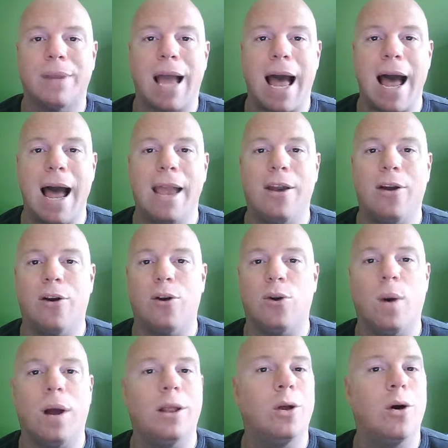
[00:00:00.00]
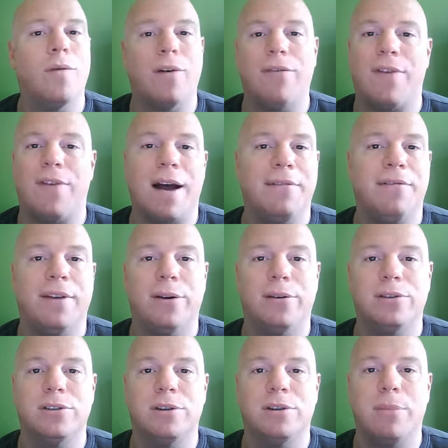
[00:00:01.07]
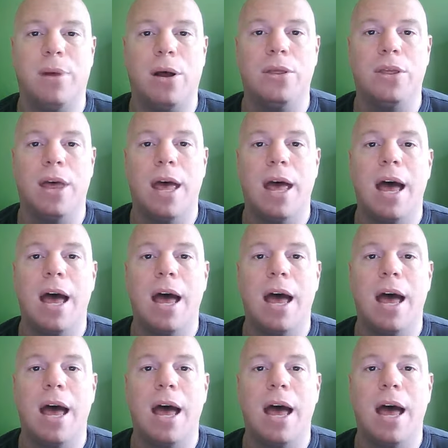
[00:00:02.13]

I earn well over five figures a month